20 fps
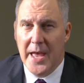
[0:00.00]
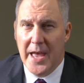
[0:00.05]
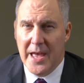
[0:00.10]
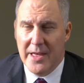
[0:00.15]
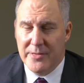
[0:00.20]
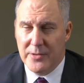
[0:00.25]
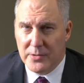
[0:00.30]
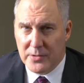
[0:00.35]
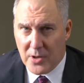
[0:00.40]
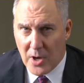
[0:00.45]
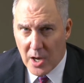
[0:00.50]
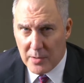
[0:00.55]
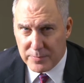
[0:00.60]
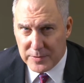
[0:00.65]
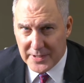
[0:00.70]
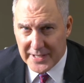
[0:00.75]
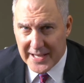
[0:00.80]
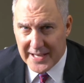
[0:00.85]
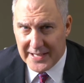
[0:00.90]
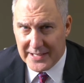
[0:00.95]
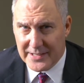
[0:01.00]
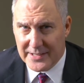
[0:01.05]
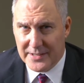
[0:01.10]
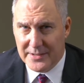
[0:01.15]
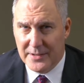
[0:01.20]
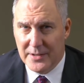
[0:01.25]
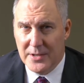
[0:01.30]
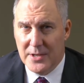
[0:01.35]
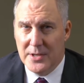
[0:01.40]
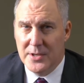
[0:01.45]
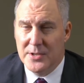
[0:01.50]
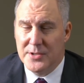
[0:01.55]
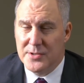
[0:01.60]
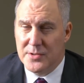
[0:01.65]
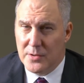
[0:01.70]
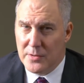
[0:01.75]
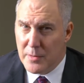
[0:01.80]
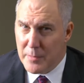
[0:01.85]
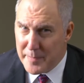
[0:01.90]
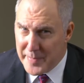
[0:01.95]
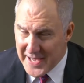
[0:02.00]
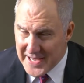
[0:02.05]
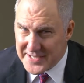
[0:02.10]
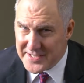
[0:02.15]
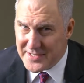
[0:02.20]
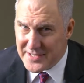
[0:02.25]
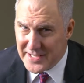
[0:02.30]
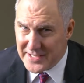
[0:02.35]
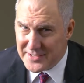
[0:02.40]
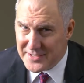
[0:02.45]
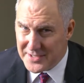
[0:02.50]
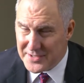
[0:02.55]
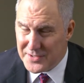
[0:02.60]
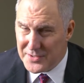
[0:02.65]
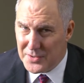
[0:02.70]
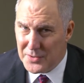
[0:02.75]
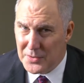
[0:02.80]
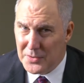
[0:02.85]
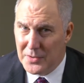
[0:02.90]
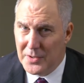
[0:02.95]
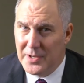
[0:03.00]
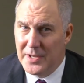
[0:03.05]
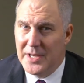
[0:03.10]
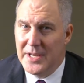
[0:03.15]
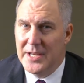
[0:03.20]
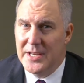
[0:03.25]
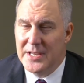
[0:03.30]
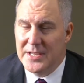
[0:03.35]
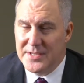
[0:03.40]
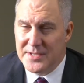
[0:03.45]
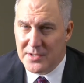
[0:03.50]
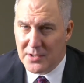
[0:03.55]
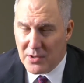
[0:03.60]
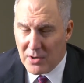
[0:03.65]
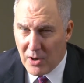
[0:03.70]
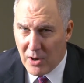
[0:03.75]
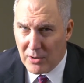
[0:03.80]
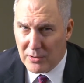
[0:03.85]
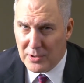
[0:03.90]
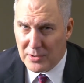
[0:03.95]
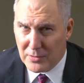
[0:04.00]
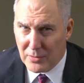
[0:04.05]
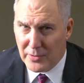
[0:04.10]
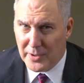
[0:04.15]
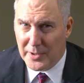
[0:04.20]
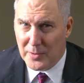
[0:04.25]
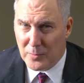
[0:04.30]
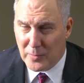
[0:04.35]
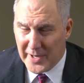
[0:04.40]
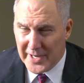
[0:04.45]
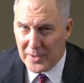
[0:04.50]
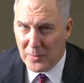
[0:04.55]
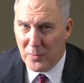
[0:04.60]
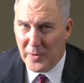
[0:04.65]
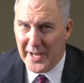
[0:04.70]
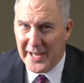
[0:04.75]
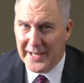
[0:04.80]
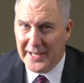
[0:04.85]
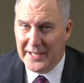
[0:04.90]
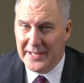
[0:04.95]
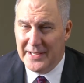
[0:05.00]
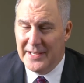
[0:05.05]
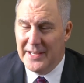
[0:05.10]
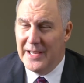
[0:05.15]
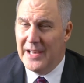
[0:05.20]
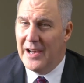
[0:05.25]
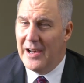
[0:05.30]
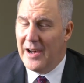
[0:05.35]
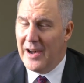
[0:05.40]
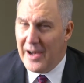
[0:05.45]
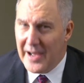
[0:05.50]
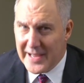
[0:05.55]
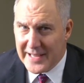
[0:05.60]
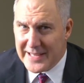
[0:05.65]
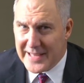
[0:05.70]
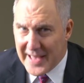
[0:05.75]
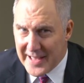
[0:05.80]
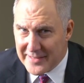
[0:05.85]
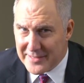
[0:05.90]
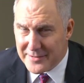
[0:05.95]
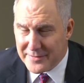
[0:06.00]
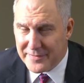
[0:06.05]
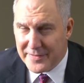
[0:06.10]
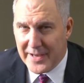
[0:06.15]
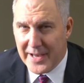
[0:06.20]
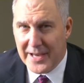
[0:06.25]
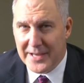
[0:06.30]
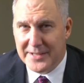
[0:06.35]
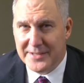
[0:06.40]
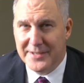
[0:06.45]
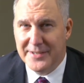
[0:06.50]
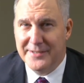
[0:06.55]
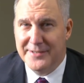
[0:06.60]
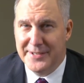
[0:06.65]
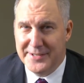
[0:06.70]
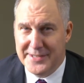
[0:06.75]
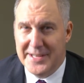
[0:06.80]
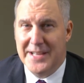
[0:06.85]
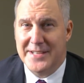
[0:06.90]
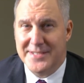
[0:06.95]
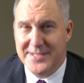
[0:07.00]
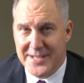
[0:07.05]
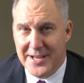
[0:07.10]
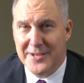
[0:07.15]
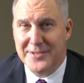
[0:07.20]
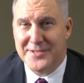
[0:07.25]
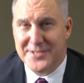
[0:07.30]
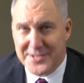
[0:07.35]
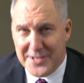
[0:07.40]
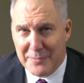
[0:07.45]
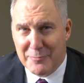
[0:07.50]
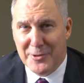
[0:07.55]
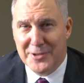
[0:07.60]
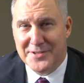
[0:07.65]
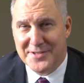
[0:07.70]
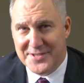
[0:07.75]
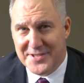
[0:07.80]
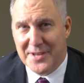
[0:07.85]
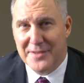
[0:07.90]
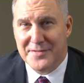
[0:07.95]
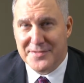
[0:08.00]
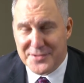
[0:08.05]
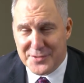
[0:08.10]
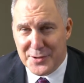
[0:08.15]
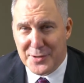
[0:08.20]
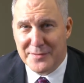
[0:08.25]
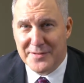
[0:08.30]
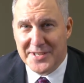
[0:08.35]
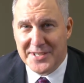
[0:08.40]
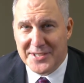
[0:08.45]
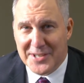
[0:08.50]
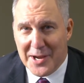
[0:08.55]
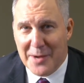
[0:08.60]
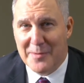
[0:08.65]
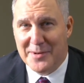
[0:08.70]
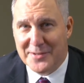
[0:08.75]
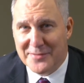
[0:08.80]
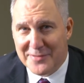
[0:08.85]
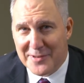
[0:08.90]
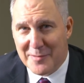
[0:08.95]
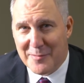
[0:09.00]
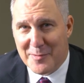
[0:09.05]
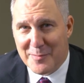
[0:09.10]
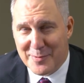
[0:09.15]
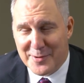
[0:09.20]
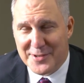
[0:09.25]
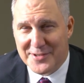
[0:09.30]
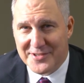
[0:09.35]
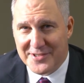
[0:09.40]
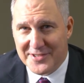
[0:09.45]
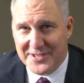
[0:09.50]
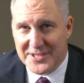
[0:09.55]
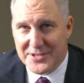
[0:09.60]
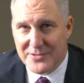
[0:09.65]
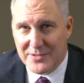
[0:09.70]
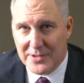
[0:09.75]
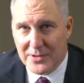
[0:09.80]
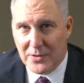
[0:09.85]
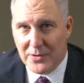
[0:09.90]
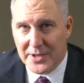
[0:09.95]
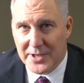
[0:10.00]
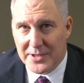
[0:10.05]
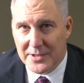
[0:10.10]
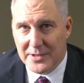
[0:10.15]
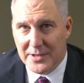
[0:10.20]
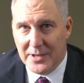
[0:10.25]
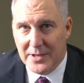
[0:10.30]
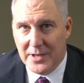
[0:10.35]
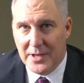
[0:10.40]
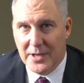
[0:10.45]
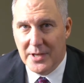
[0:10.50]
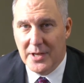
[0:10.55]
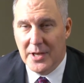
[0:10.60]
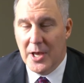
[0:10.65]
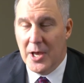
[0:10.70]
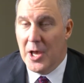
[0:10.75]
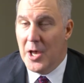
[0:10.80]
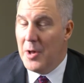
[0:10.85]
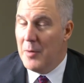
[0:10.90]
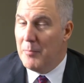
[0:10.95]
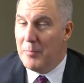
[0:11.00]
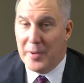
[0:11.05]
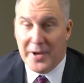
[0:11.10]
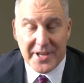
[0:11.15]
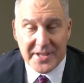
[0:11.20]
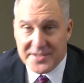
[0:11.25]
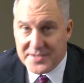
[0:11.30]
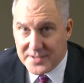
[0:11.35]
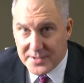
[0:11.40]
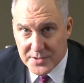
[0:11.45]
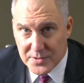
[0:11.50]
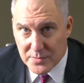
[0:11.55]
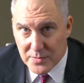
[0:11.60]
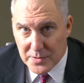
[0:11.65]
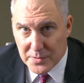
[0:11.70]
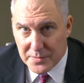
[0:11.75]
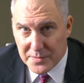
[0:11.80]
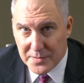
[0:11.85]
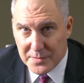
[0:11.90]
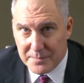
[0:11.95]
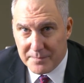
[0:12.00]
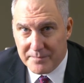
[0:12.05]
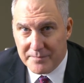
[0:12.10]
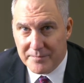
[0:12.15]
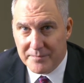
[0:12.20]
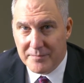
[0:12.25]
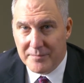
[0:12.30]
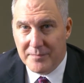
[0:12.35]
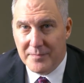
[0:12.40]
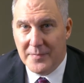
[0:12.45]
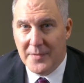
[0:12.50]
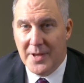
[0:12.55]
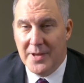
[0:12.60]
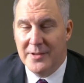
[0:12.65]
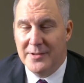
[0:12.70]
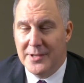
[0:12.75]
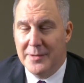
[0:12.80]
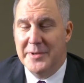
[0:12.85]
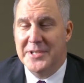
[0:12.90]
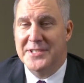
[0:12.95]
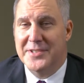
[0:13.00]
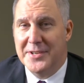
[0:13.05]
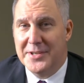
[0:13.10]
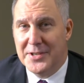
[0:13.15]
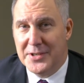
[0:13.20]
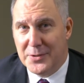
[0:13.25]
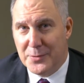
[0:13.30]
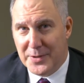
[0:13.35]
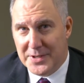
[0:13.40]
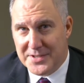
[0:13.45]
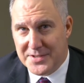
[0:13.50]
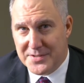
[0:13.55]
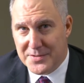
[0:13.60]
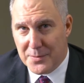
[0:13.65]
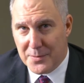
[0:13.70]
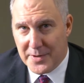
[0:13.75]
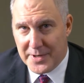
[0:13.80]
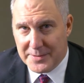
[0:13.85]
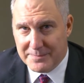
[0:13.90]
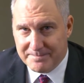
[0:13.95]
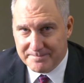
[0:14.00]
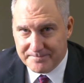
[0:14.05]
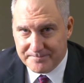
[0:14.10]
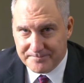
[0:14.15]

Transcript: And they're complicated. So the best thing to do is to call a lawyer right away. I get the fact that that sounds somewhat self-serving coming from a personal injury lawyer, but it's the truth. Let me tell you a quick story.